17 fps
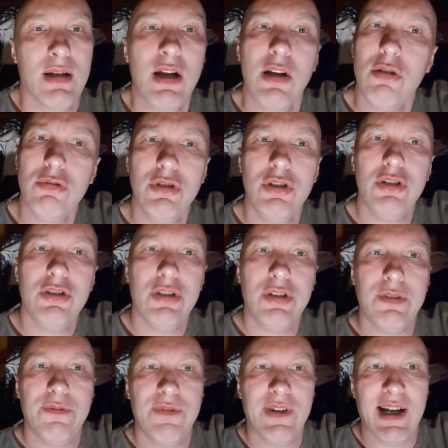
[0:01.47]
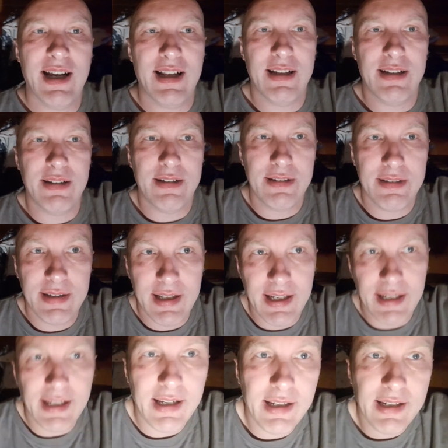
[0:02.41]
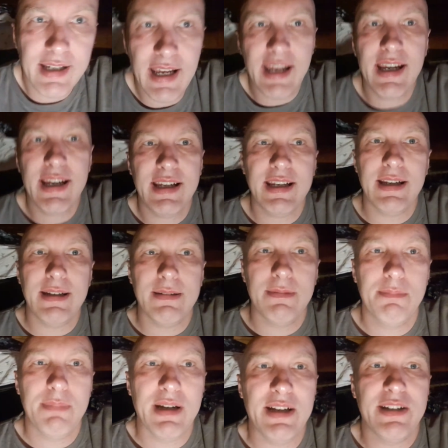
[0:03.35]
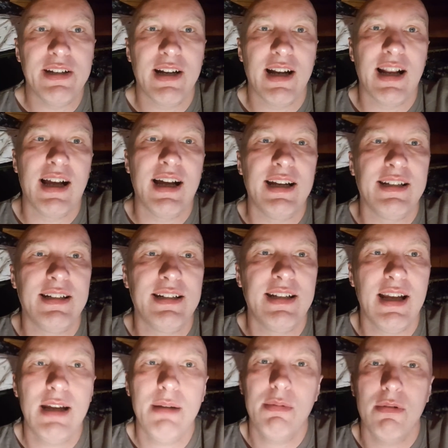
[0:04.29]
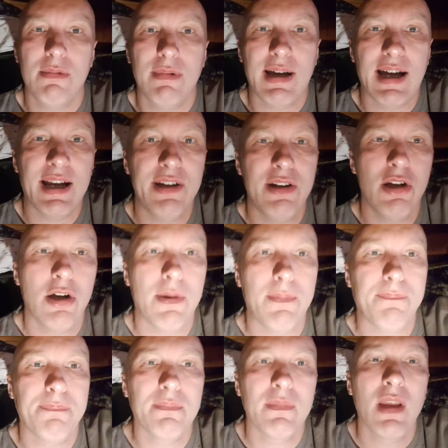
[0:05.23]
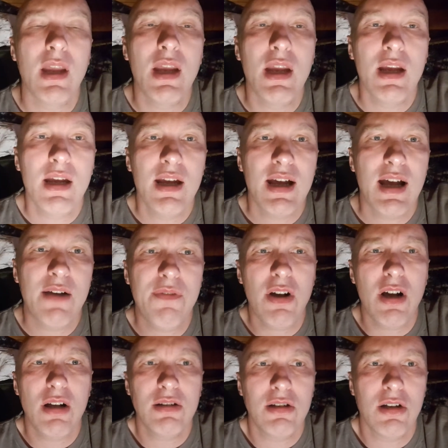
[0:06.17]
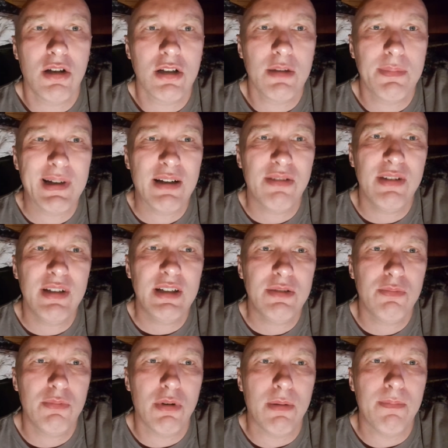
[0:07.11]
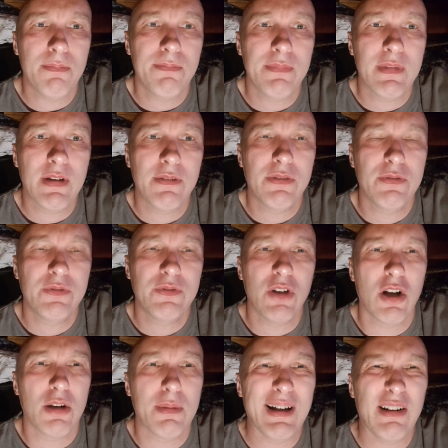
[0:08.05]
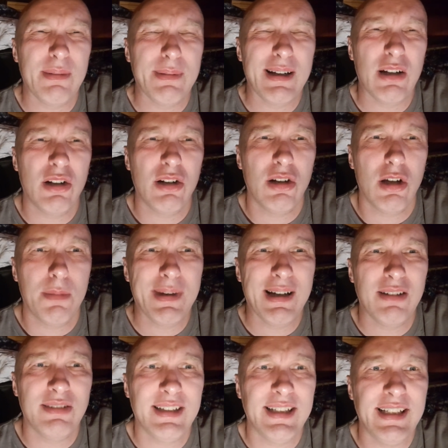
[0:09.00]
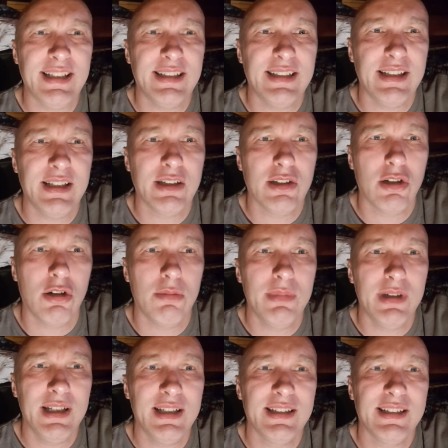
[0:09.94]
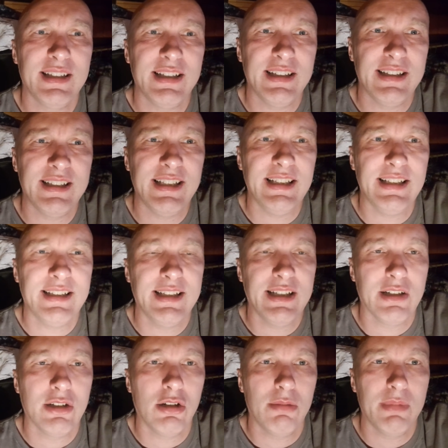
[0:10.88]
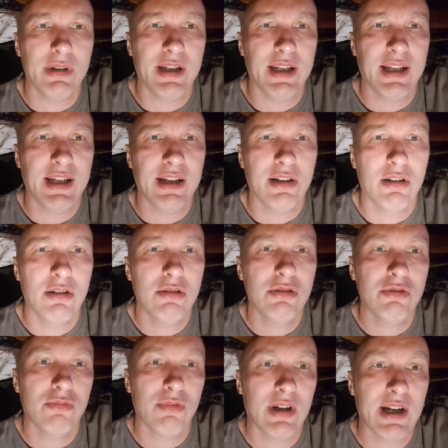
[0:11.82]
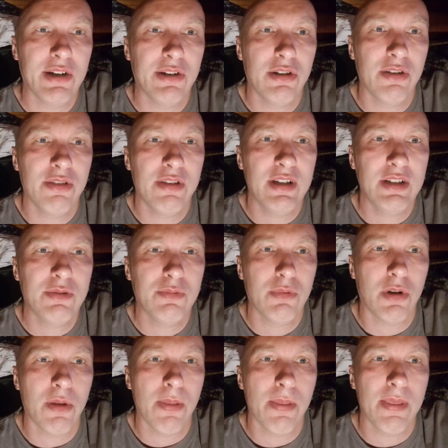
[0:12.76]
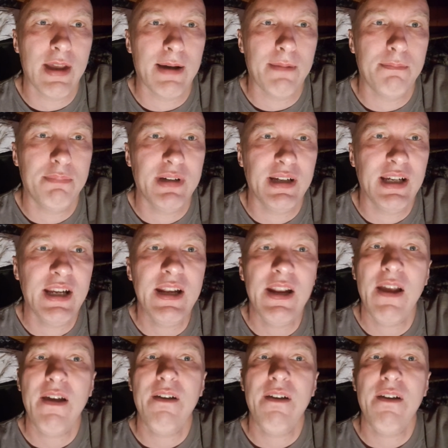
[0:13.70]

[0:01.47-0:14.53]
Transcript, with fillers: Oh, YouTube fans, here again, into the light today, but why not? I thought I'd talk about this one. I was talking about, a lot about DC Comics and DC Comic Heroes, why not this one? That being